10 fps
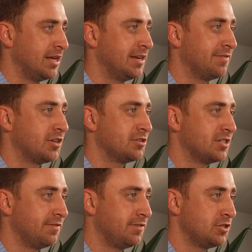and if there's
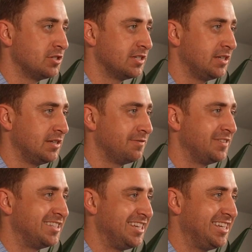a deficiency,
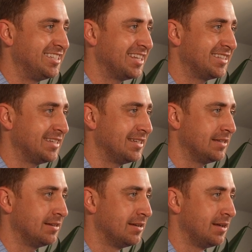fatigue sets in,